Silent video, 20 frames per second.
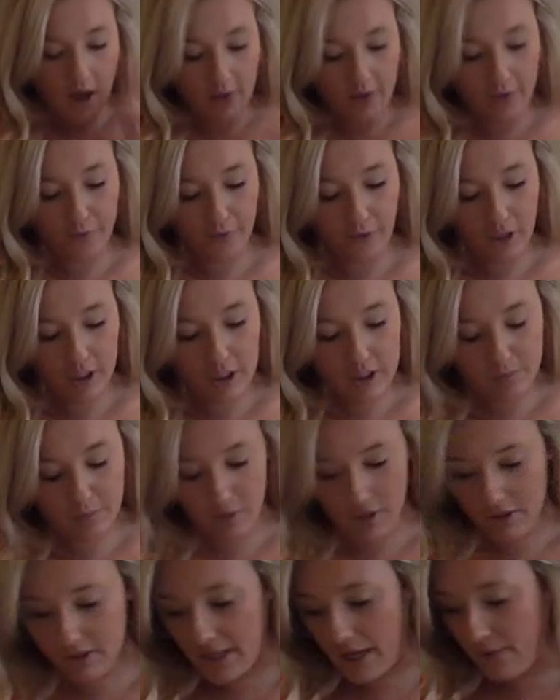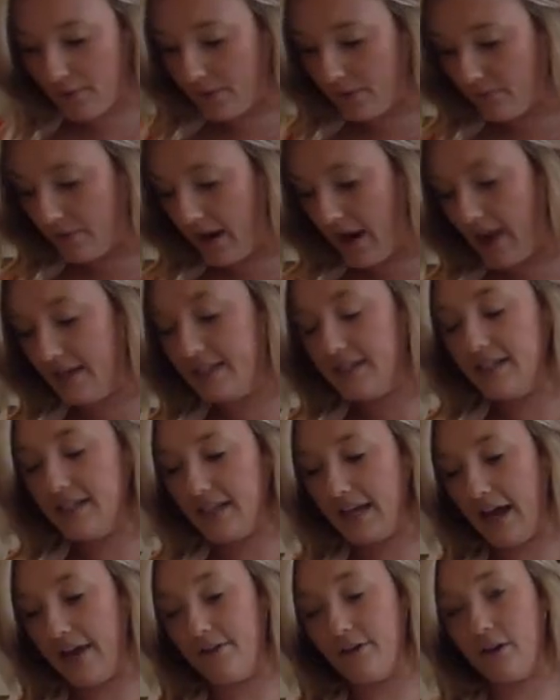The first book that we read
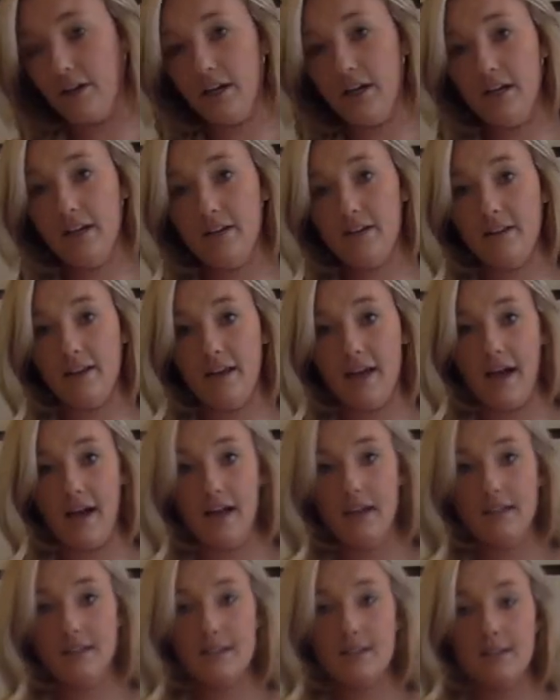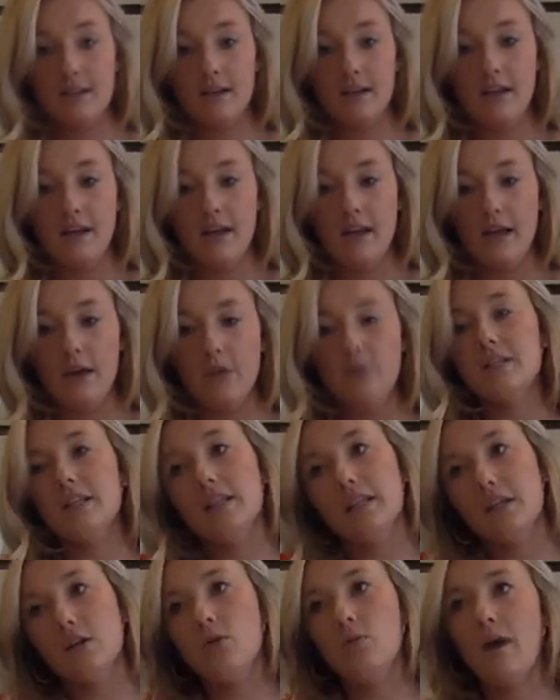together in class, it was
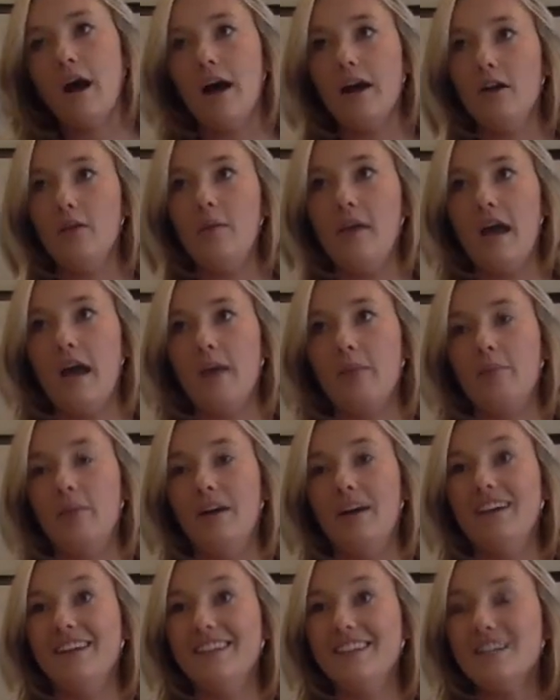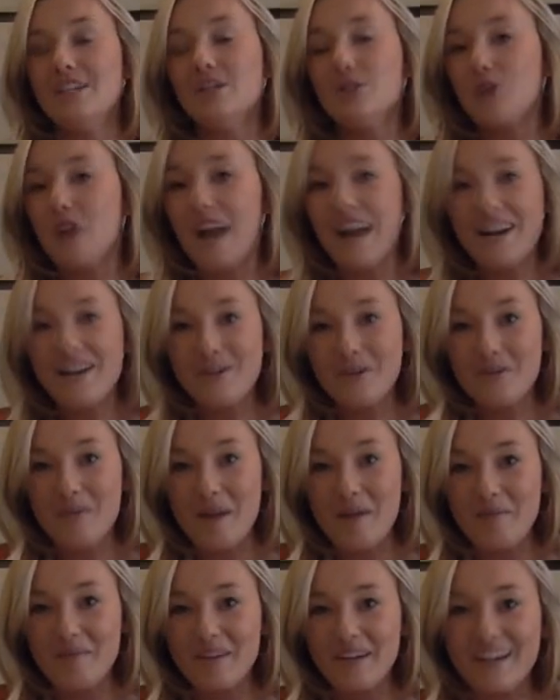a little while back, but try to
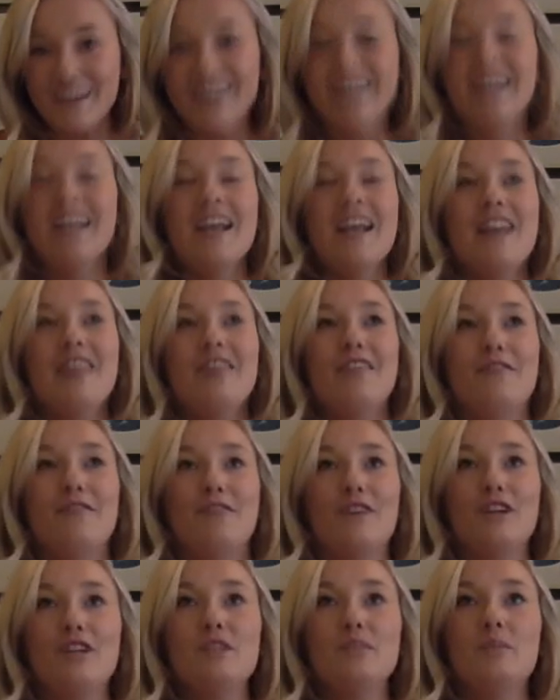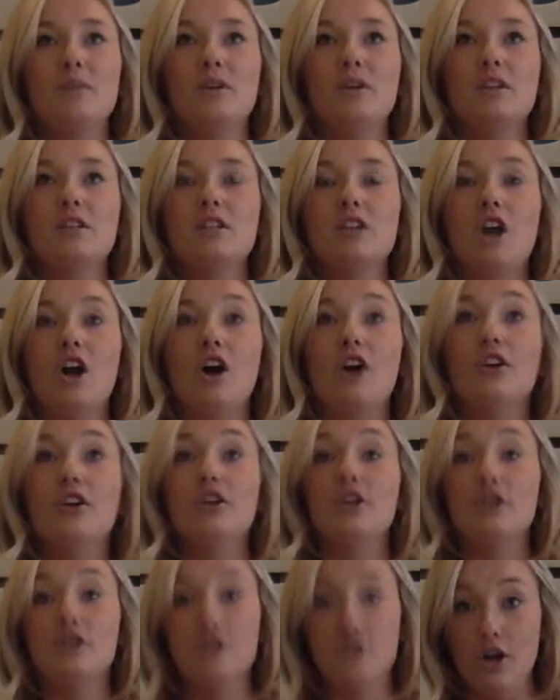remember. The first book is called
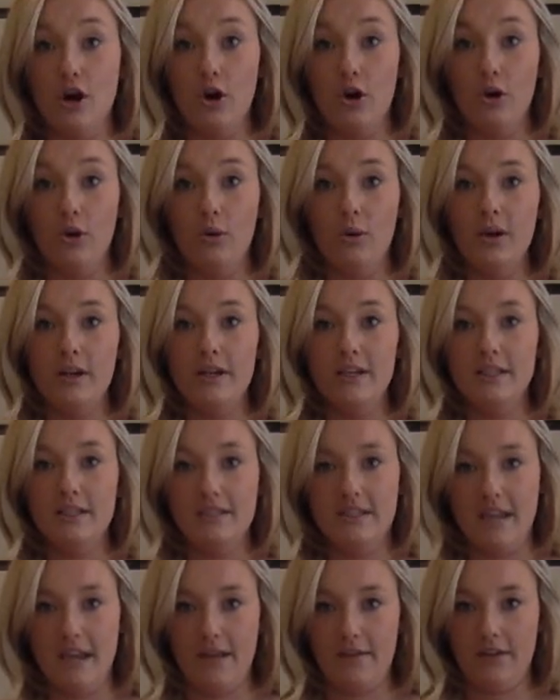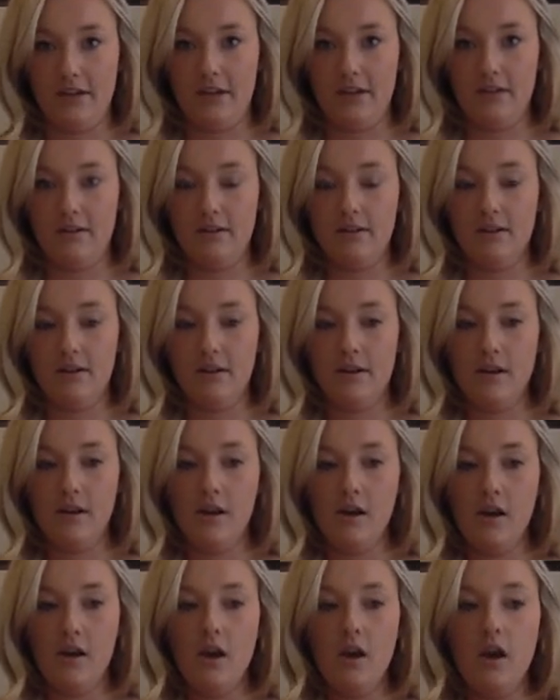Know David.
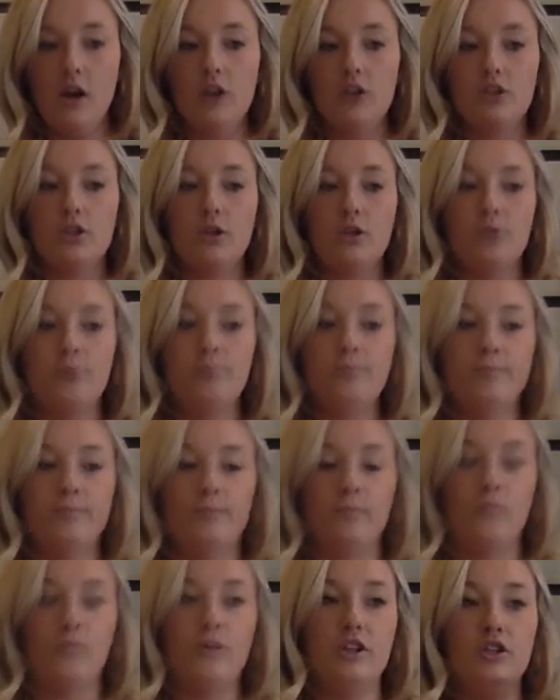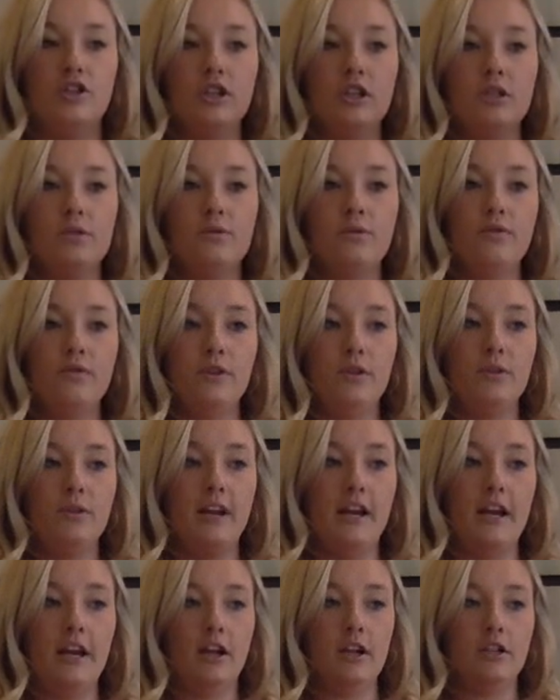So, we just
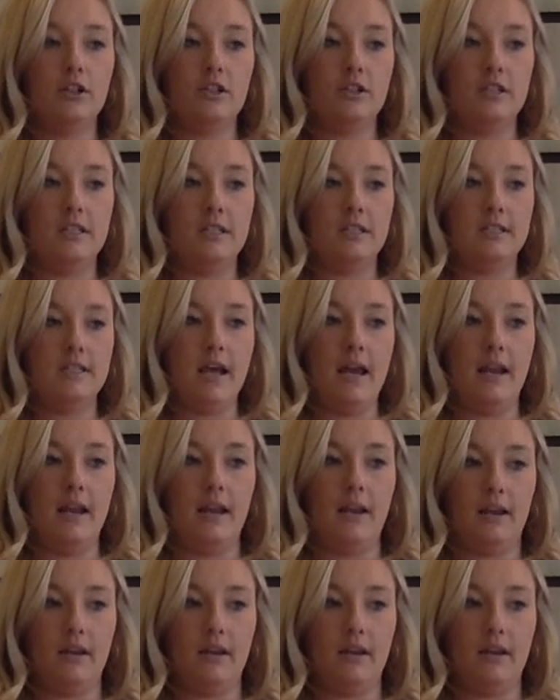reviewed characters and setting.